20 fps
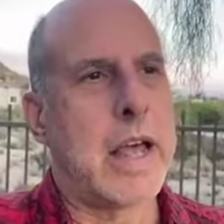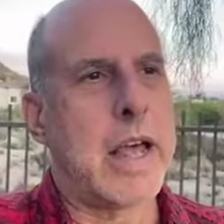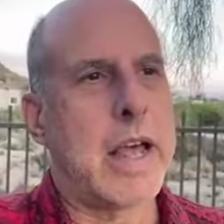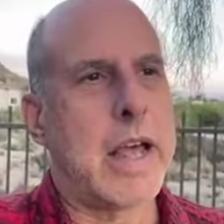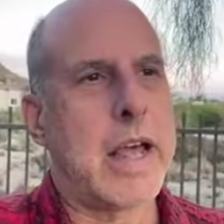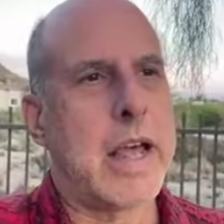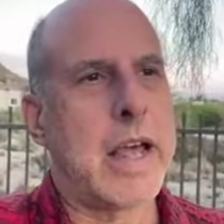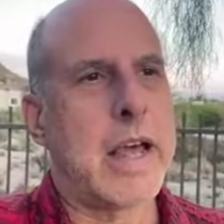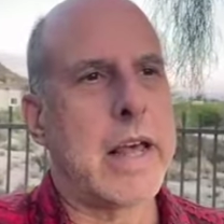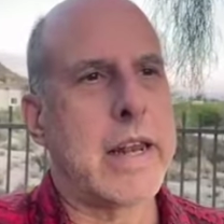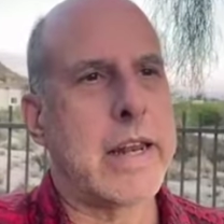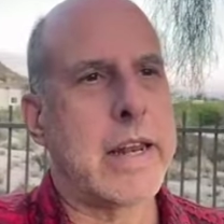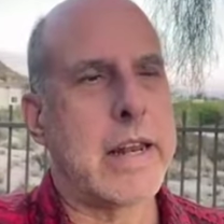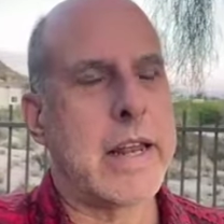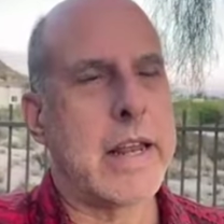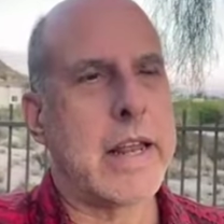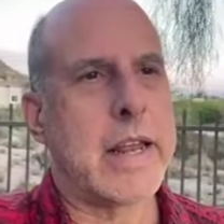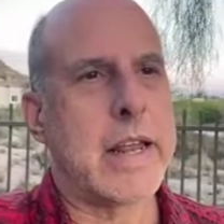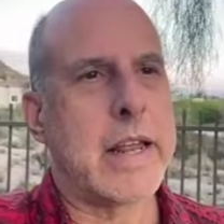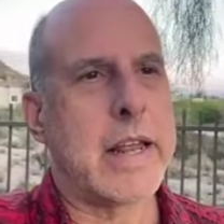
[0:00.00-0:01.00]
And
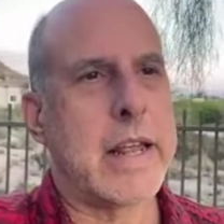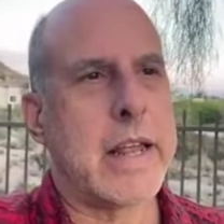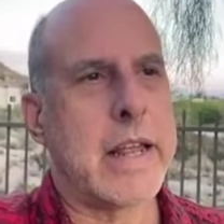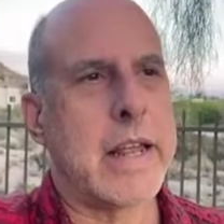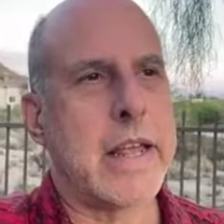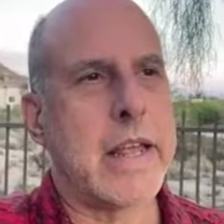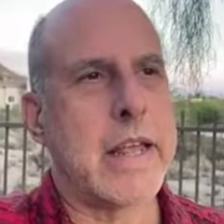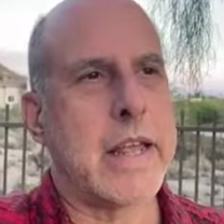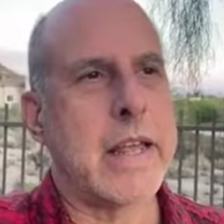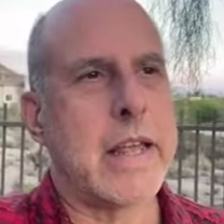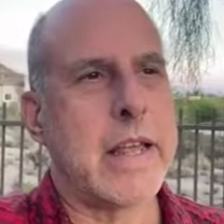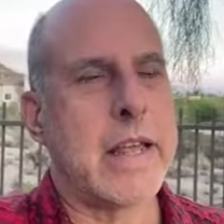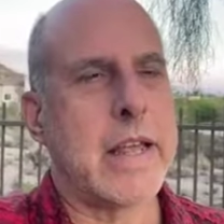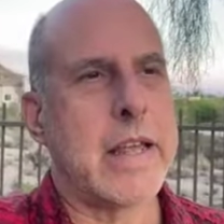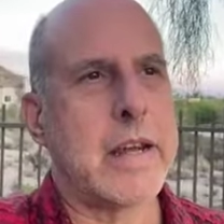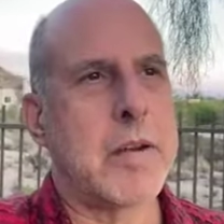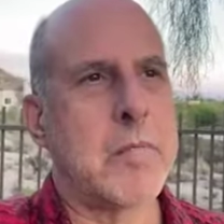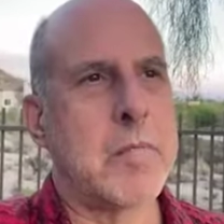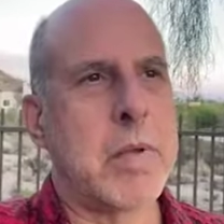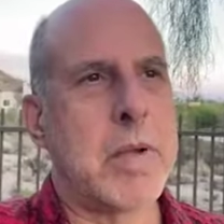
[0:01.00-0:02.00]
it,
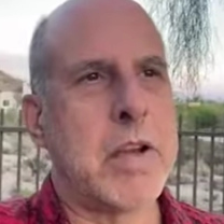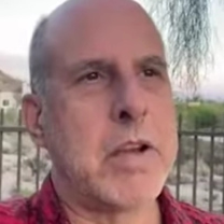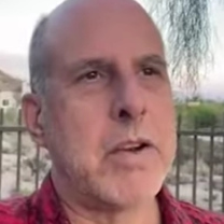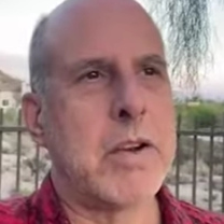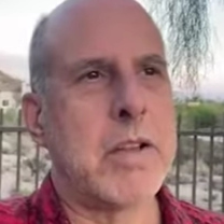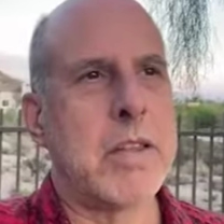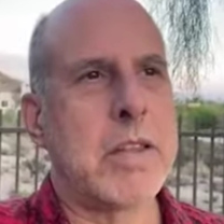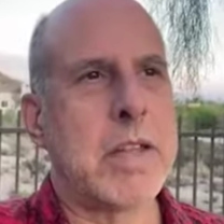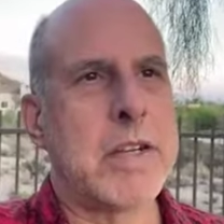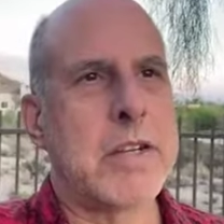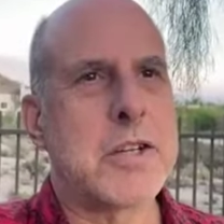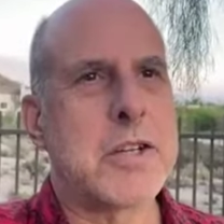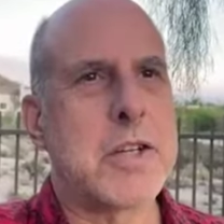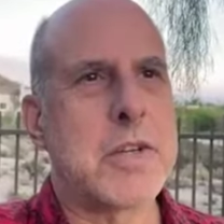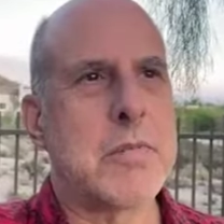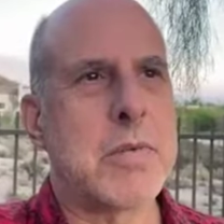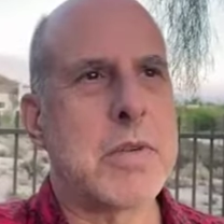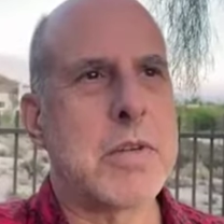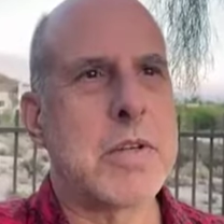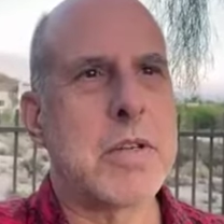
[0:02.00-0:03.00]
it appeared that
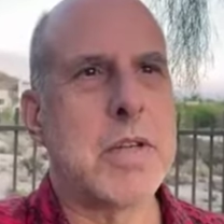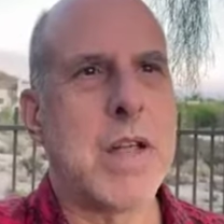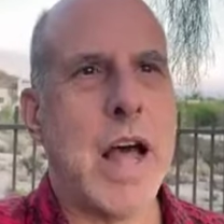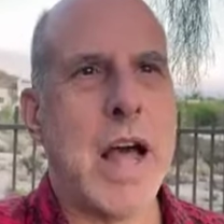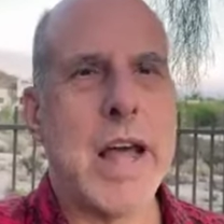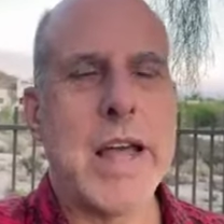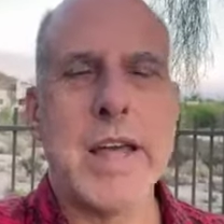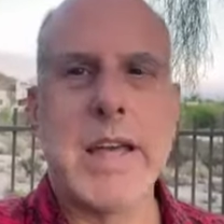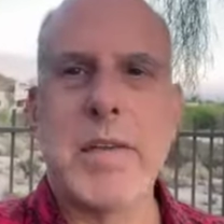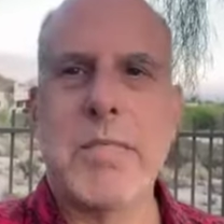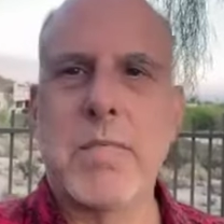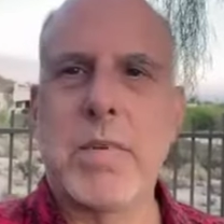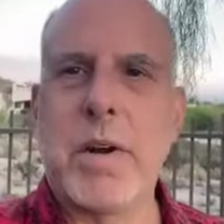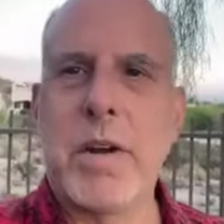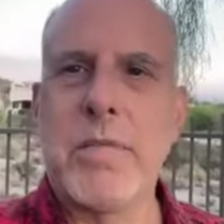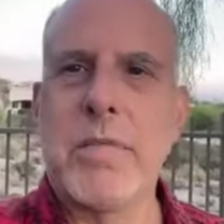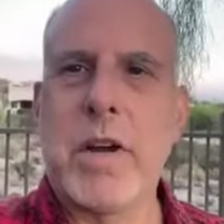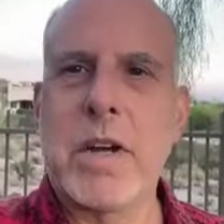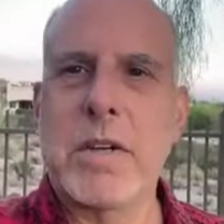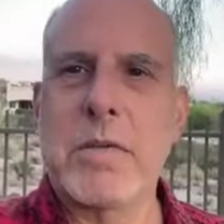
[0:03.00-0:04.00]
she was lying
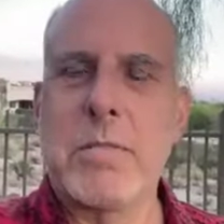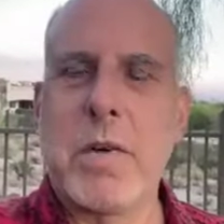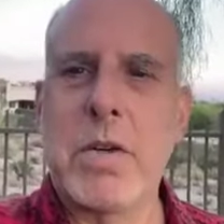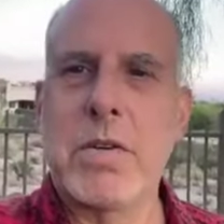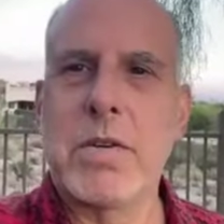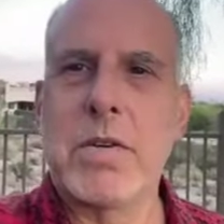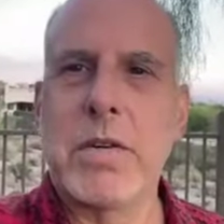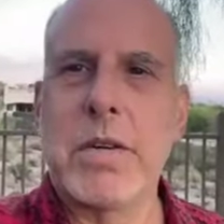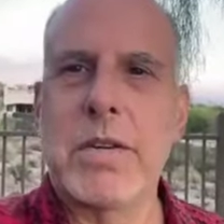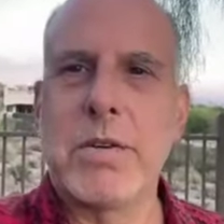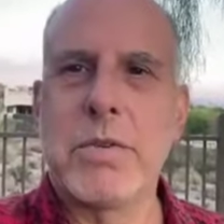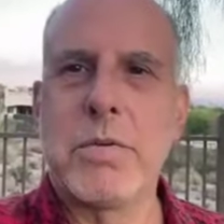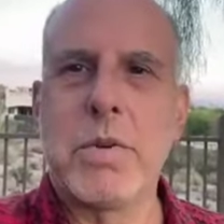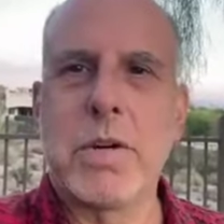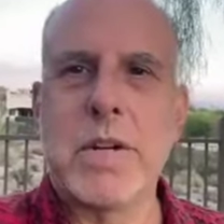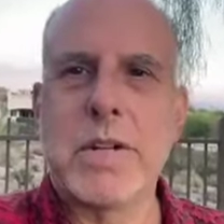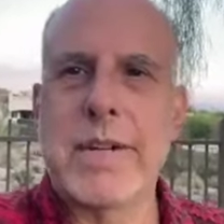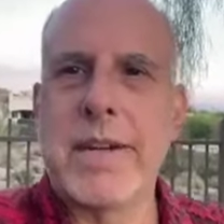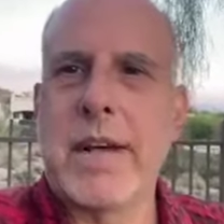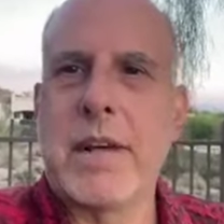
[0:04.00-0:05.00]
pretty much mostly to
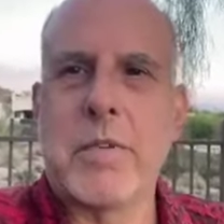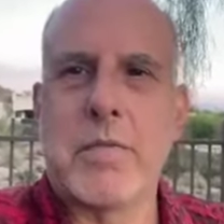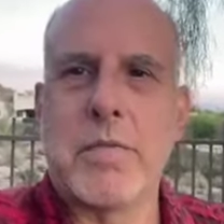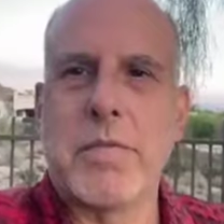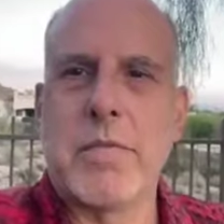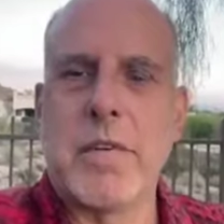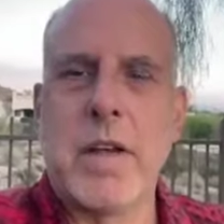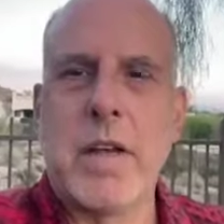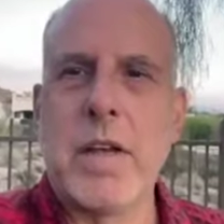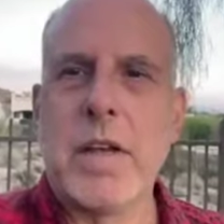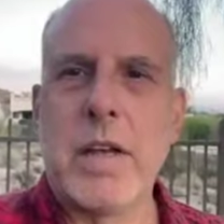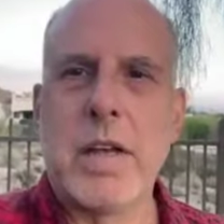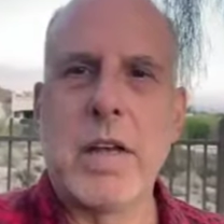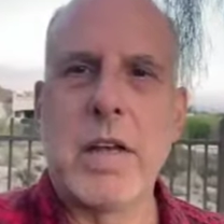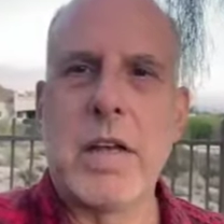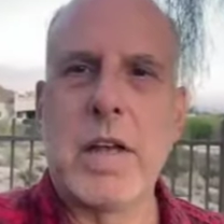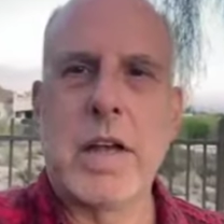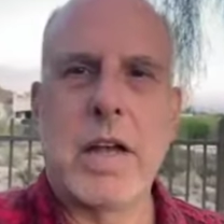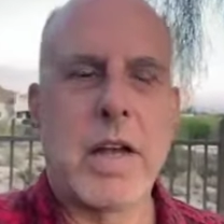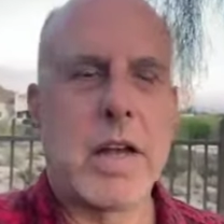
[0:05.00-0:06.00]
herself.
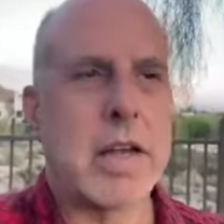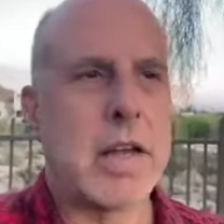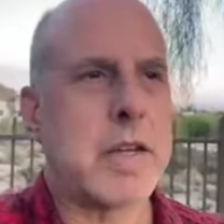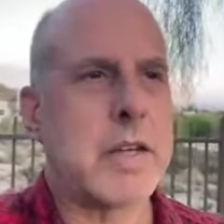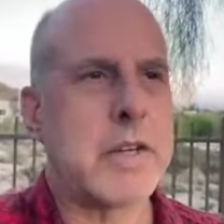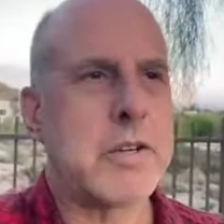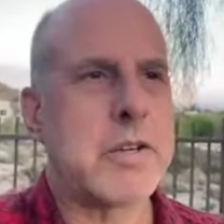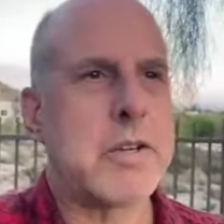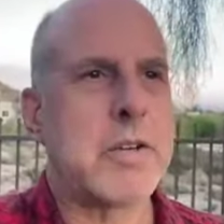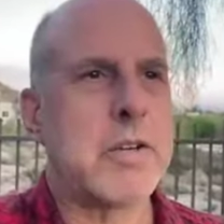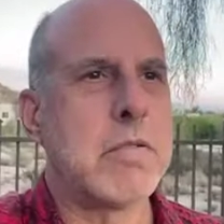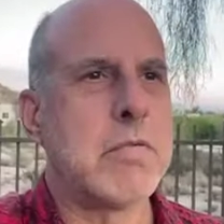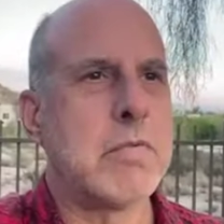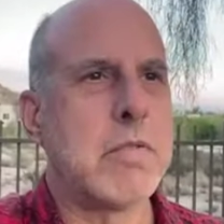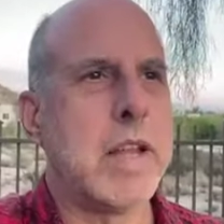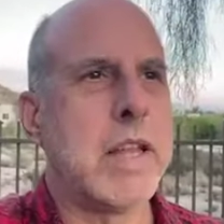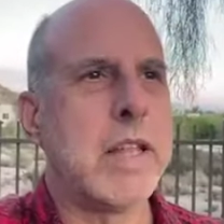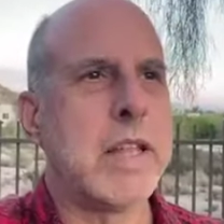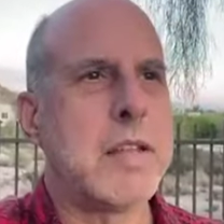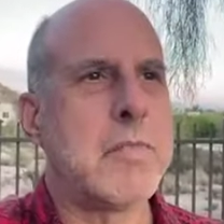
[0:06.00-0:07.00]
Uh, she couldn't
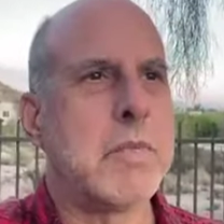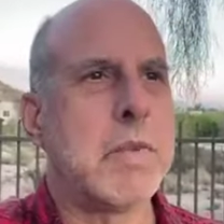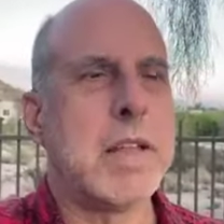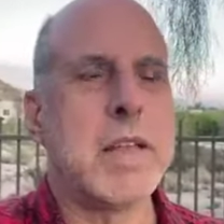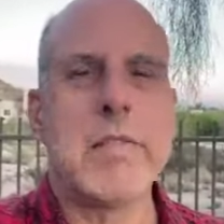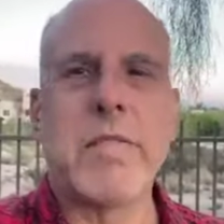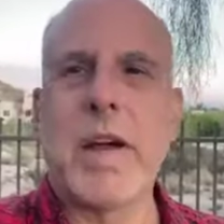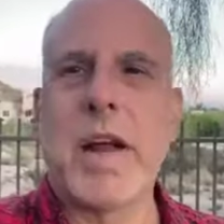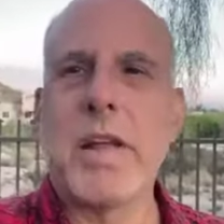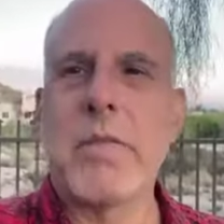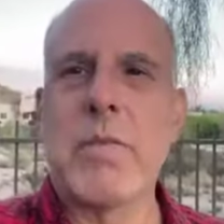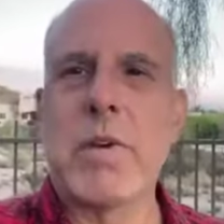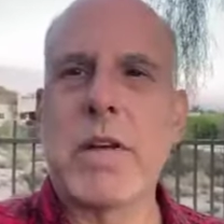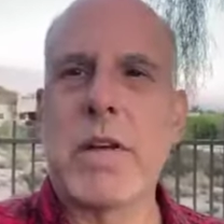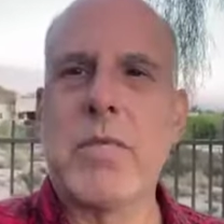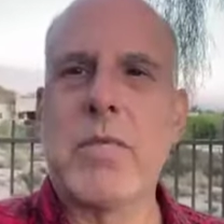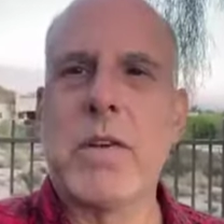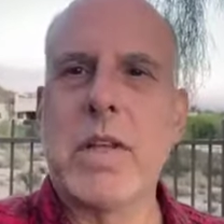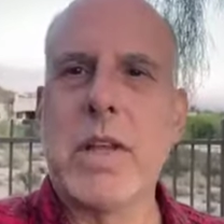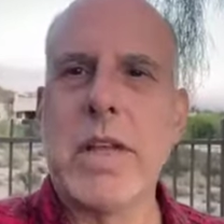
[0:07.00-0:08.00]
really believe anyone
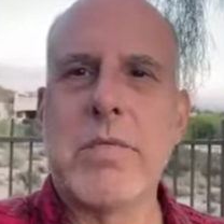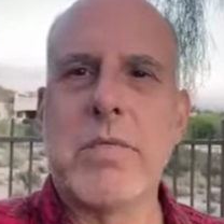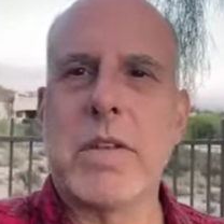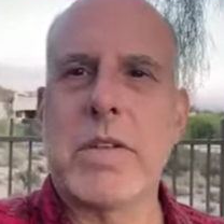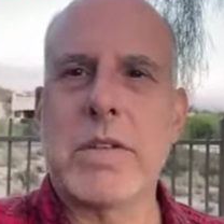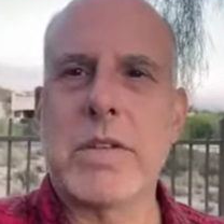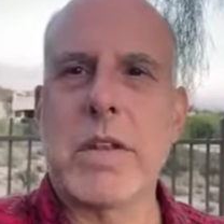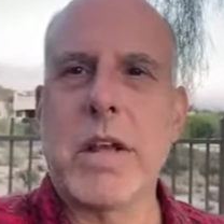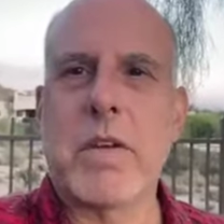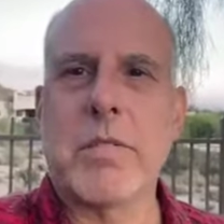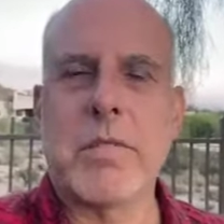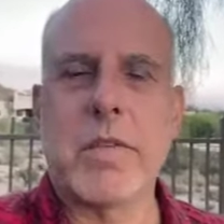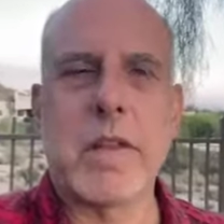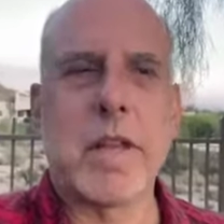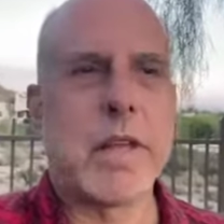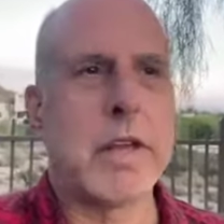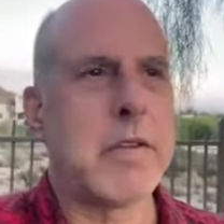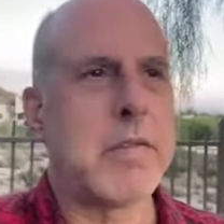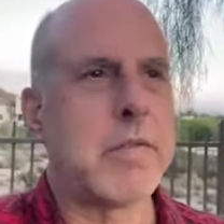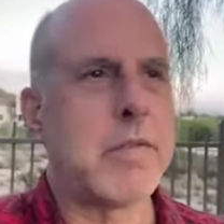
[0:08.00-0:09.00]
could believe this stuff.
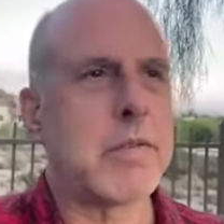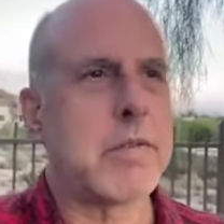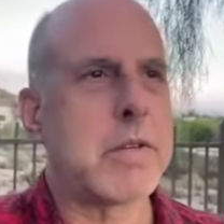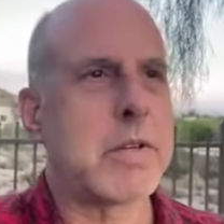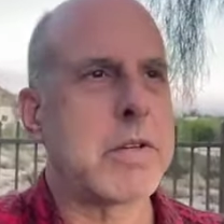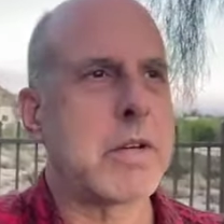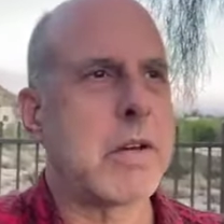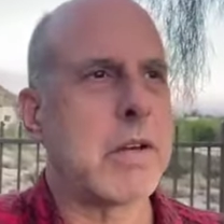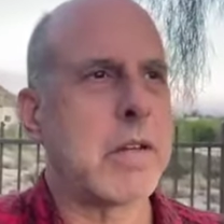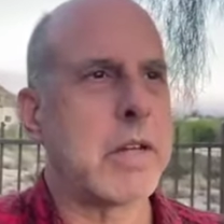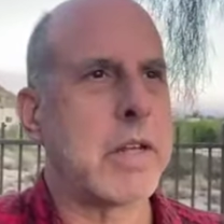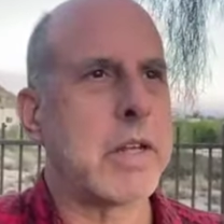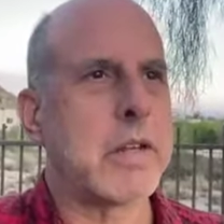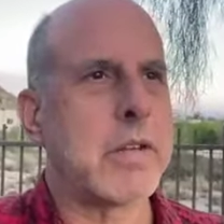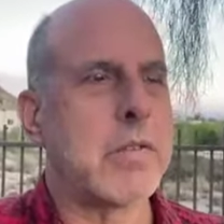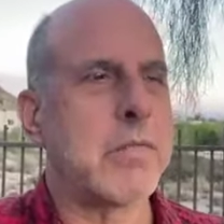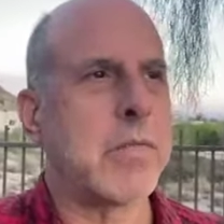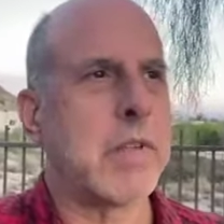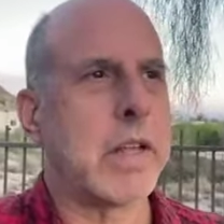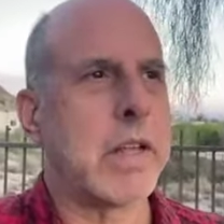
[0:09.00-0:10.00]
The interviewer certainly
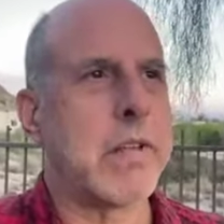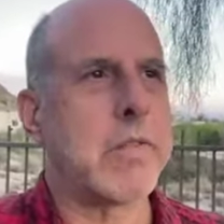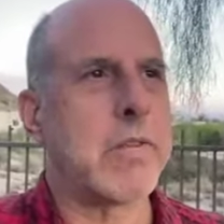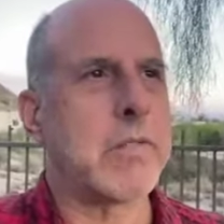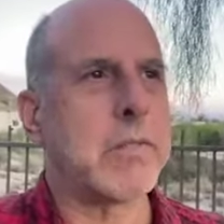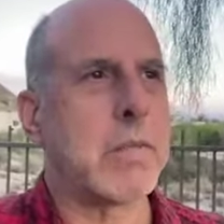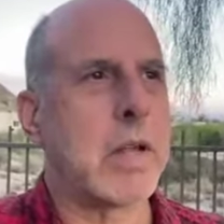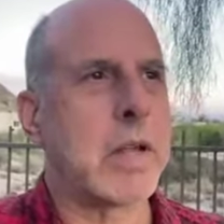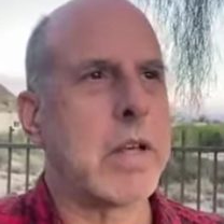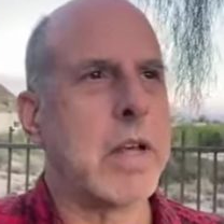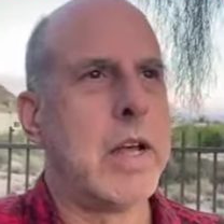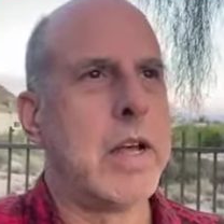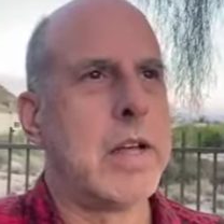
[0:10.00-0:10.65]
couldn't believe it, but